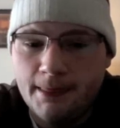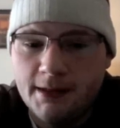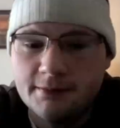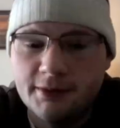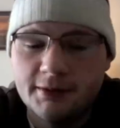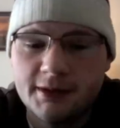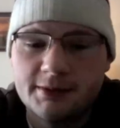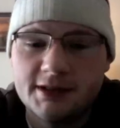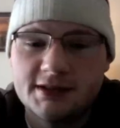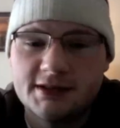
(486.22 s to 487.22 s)
in public
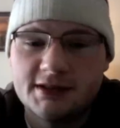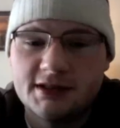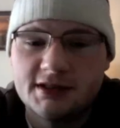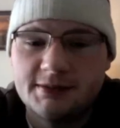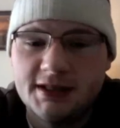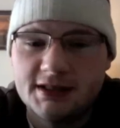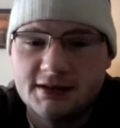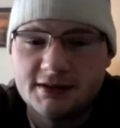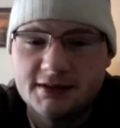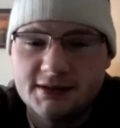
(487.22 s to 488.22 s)
places just
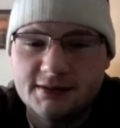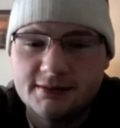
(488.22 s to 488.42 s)
because